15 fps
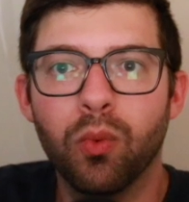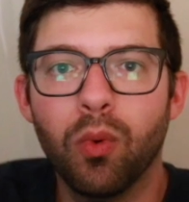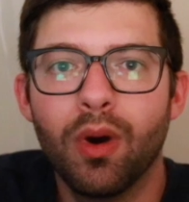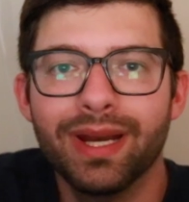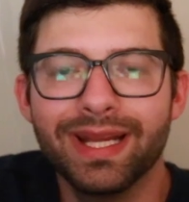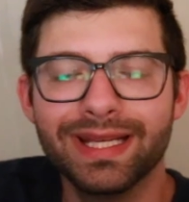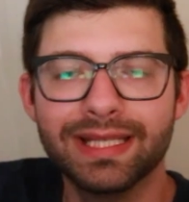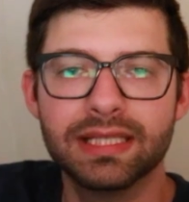
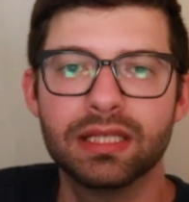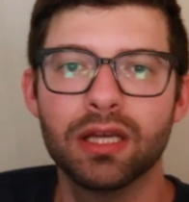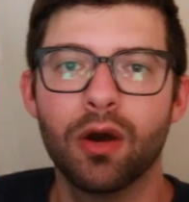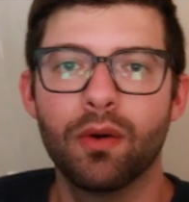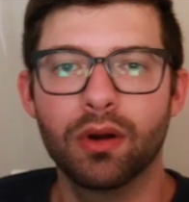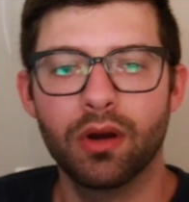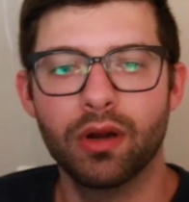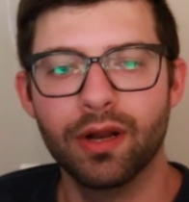What is
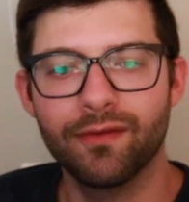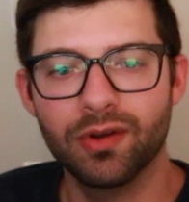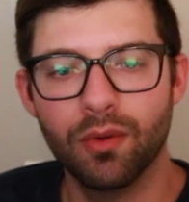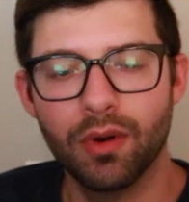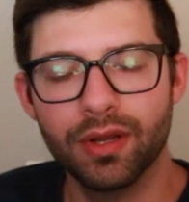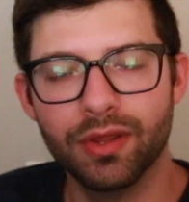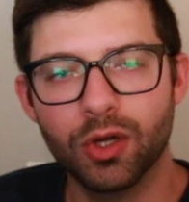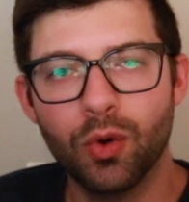going on,
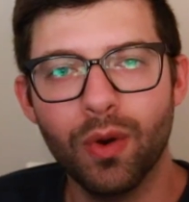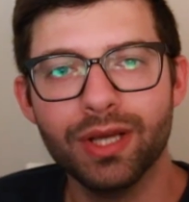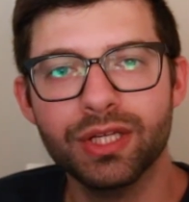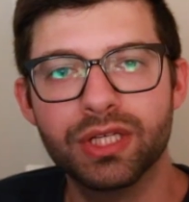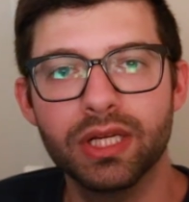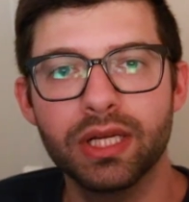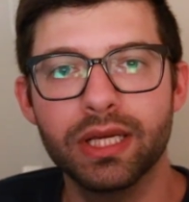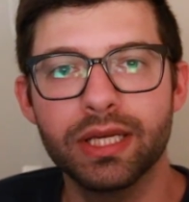everyone? The
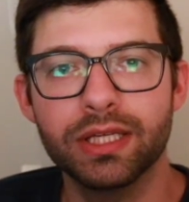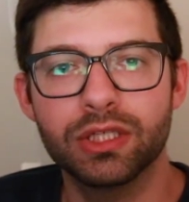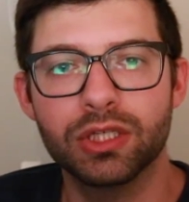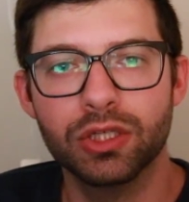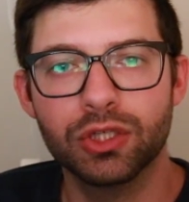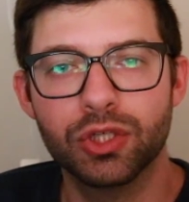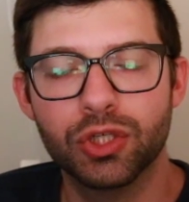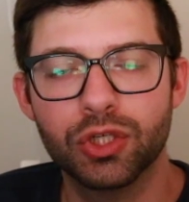question is,
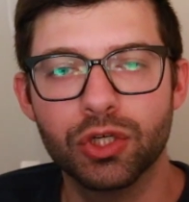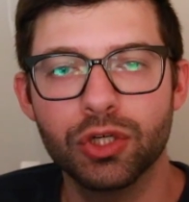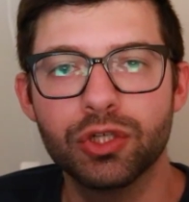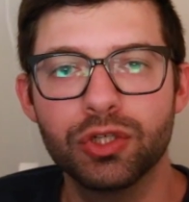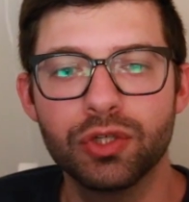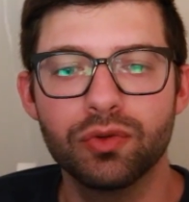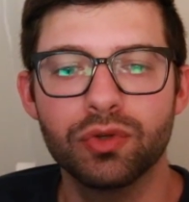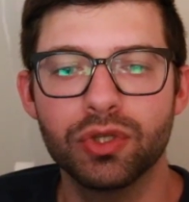should
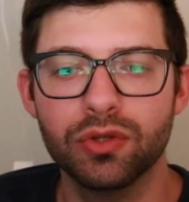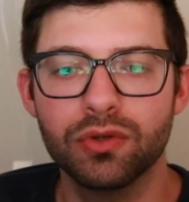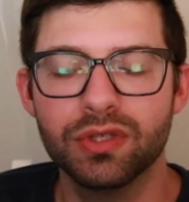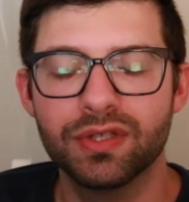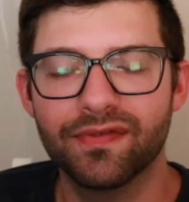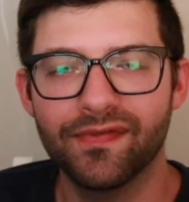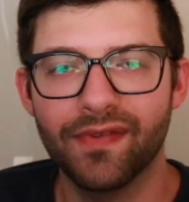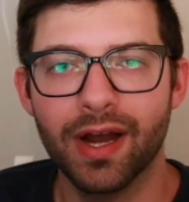you
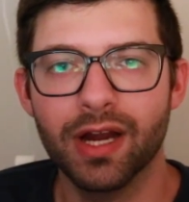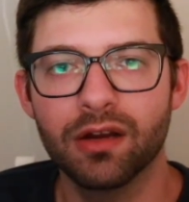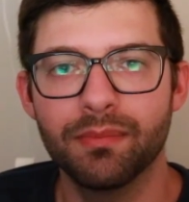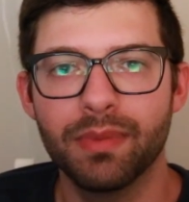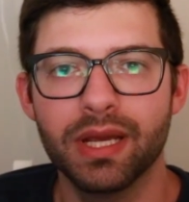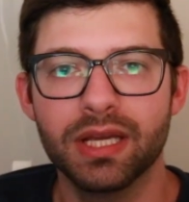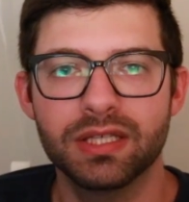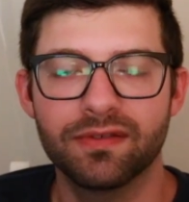use
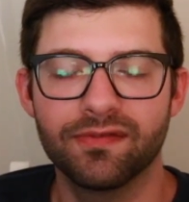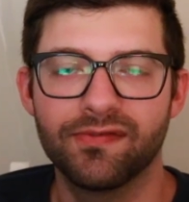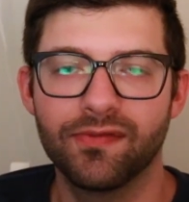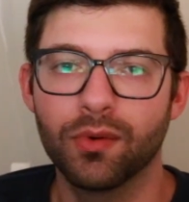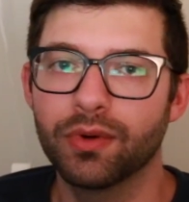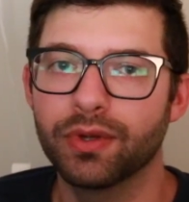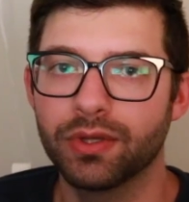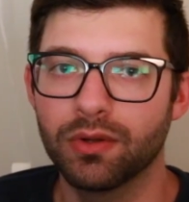Firebase
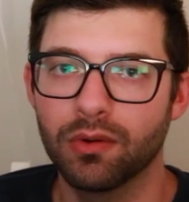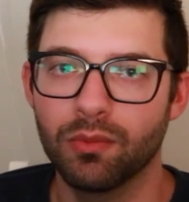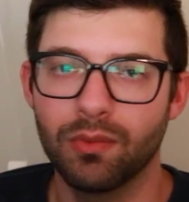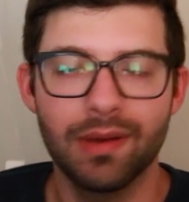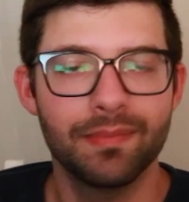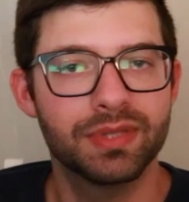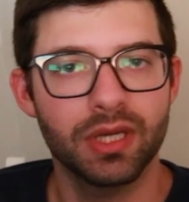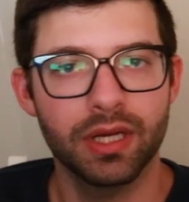for your
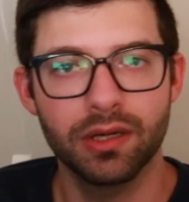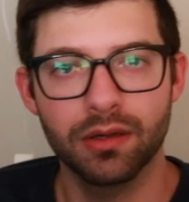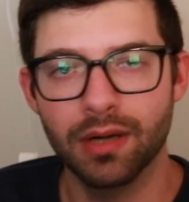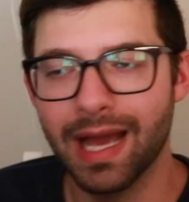website or